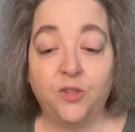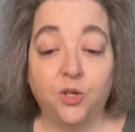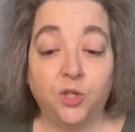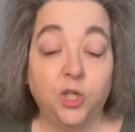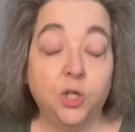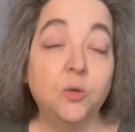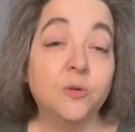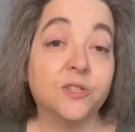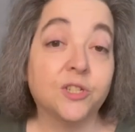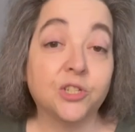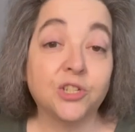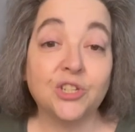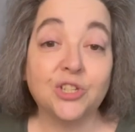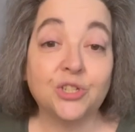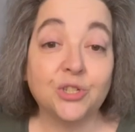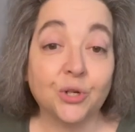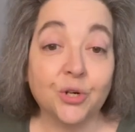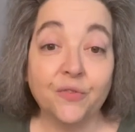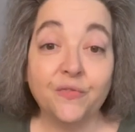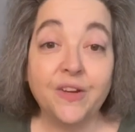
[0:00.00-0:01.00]
use as a
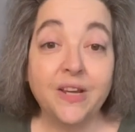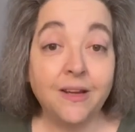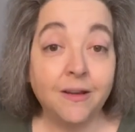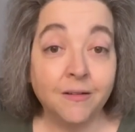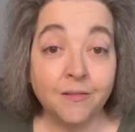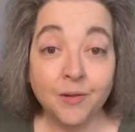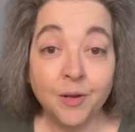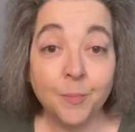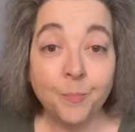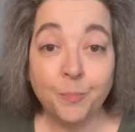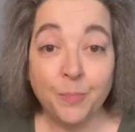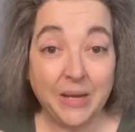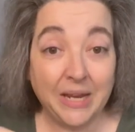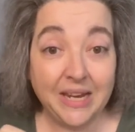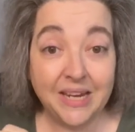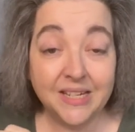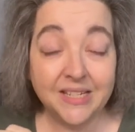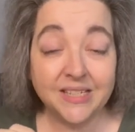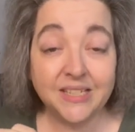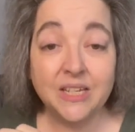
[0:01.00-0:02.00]
serving
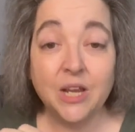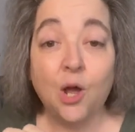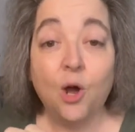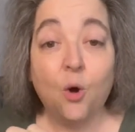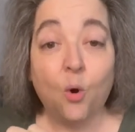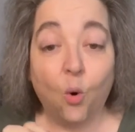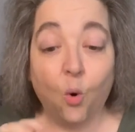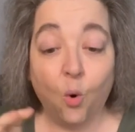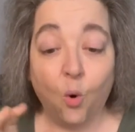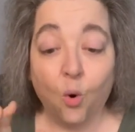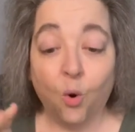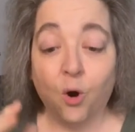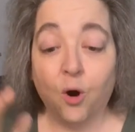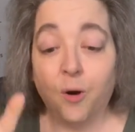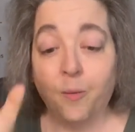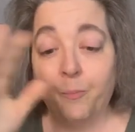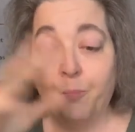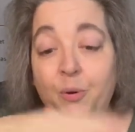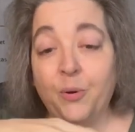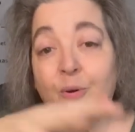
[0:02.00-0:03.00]
piece
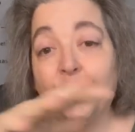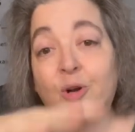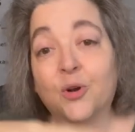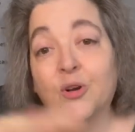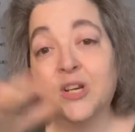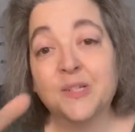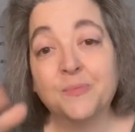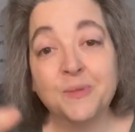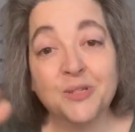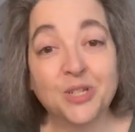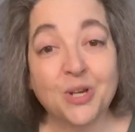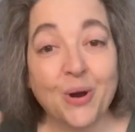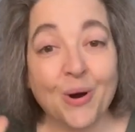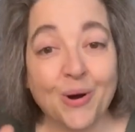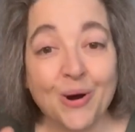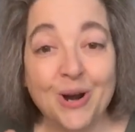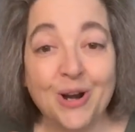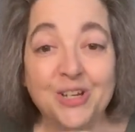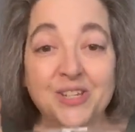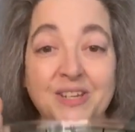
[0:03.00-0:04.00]
or put Christmas
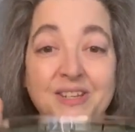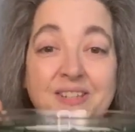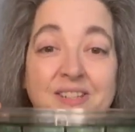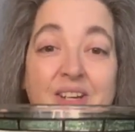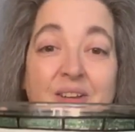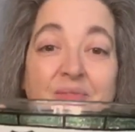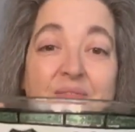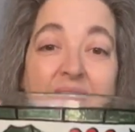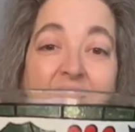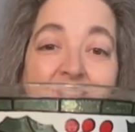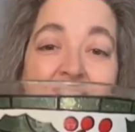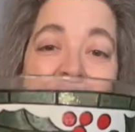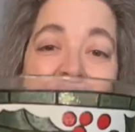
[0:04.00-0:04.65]
cards and stuff like